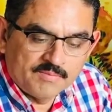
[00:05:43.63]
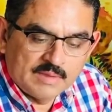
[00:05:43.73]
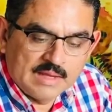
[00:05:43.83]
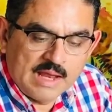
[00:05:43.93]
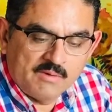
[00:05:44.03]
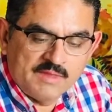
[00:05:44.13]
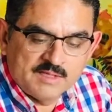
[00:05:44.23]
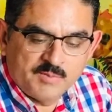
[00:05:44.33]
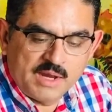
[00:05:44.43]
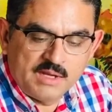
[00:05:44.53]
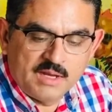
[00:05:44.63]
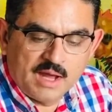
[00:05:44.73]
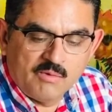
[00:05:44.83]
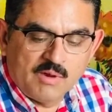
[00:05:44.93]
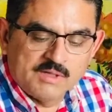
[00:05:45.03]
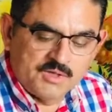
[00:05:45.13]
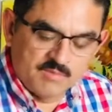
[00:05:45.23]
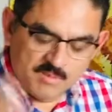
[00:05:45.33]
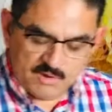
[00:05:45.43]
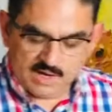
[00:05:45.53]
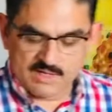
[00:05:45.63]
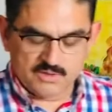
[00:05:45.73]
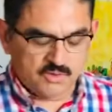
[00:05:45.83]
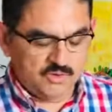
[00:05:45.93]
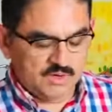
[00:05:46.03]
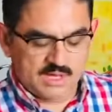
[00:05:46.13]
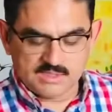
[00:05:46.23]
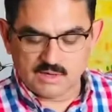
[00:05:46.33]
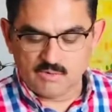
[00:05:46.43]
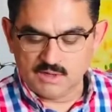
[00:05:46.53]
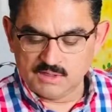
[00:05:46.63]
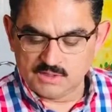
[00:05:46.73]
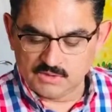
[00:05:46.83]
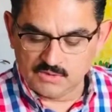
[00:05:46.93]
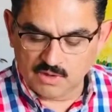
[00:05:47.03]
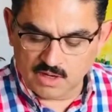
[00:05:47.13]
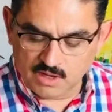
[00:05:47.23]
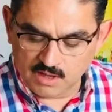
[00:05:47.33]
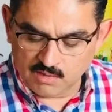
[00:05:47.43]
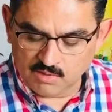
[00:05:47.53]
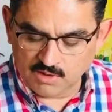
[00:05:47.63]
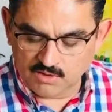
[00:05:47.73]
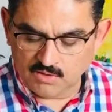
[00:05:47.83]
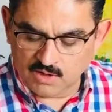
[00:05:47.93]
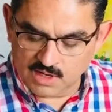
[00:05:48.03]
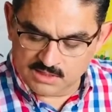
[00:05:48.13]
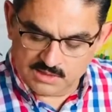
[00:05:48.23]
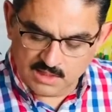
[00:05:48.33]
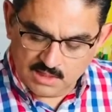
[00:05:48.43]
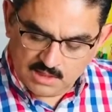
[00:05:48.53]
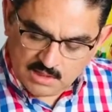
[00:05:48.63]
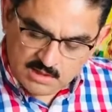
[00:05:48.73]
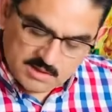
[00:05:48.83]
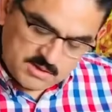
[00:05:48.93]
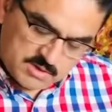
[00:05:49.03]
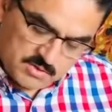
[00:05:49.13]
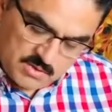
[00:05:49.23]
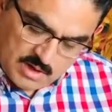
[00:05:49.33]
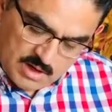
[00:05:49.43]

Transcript: Now this painting, I want you, remember I told you guys I wanted you guys to